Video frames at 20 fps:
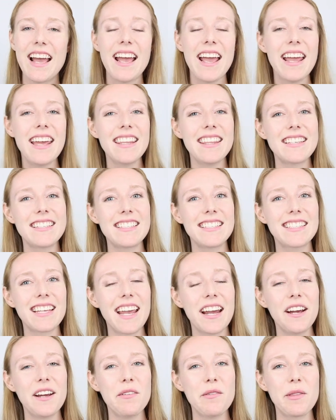Hey, this is
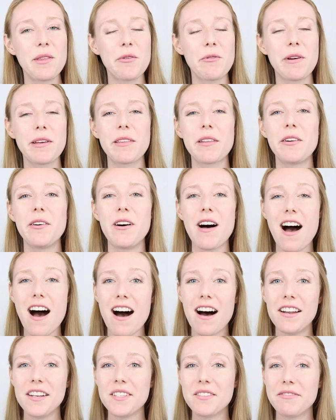Carrie with a quick little
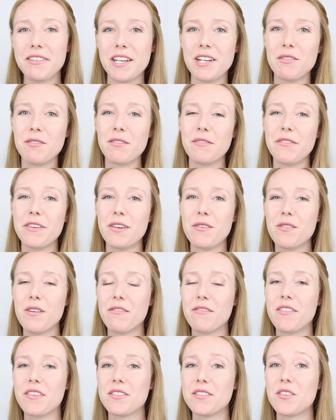honest video review
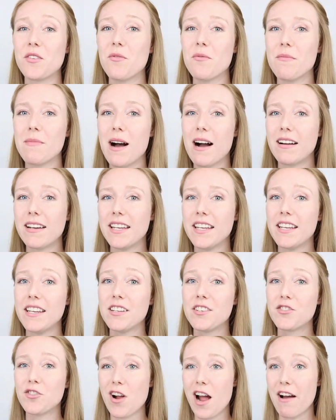of the
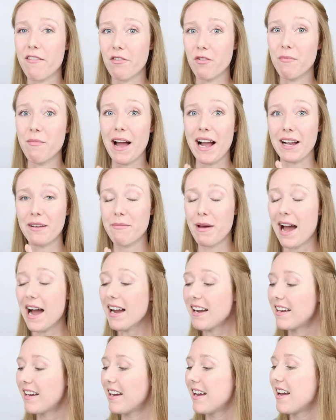Zomaki travel
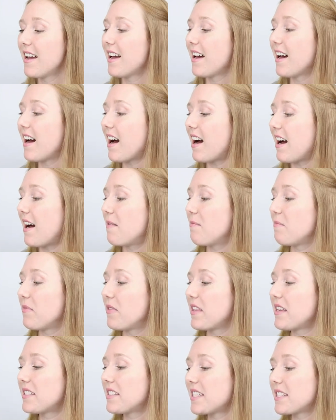backpack.
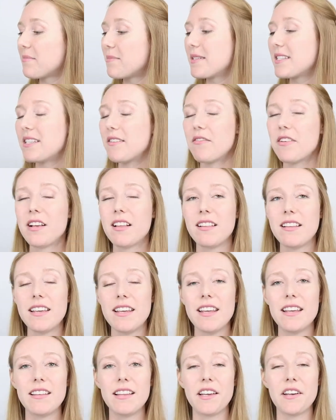This is
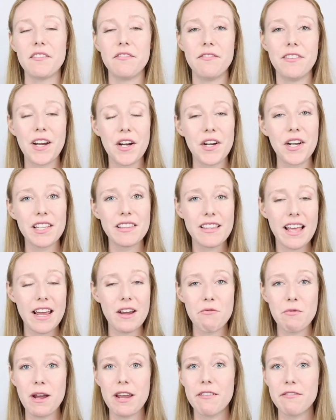specifically like a very
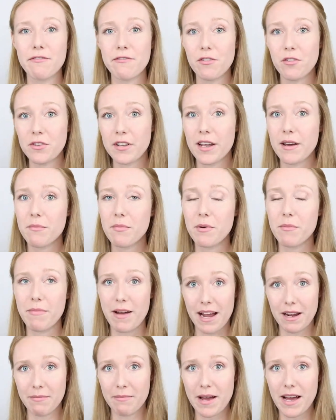lightweight fold up
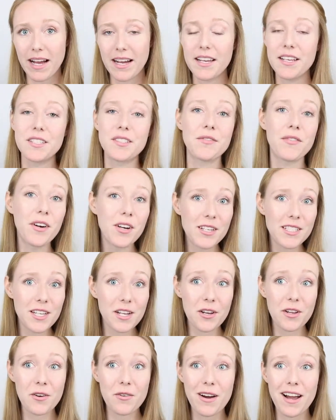backpack. As far as I
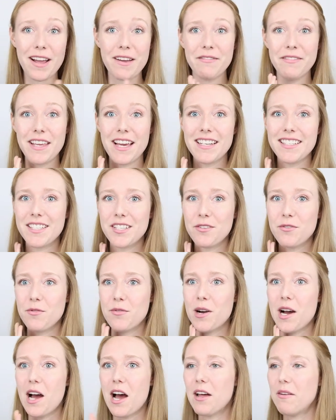know, I have yet
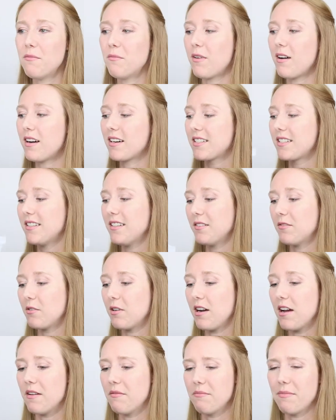to unbox it
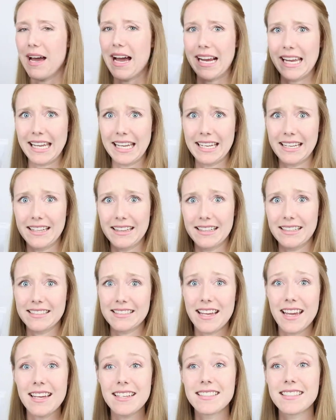or unbag it in this
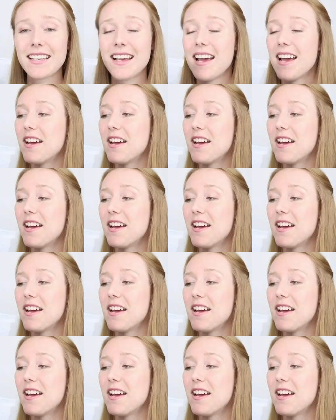case.